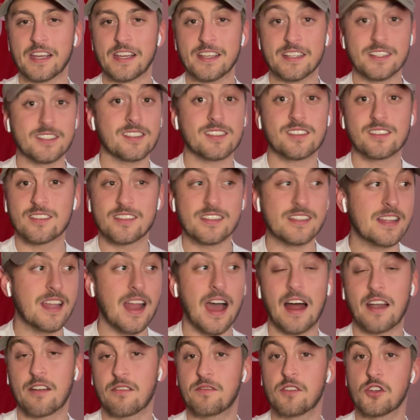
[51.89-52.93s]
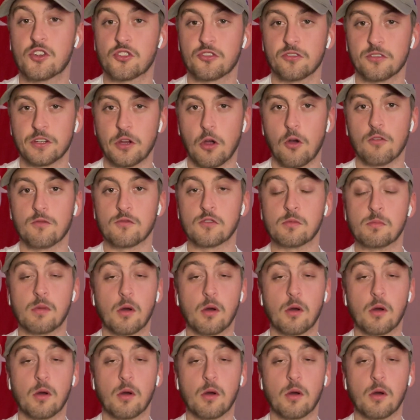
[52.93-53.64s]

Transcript: is not officially over,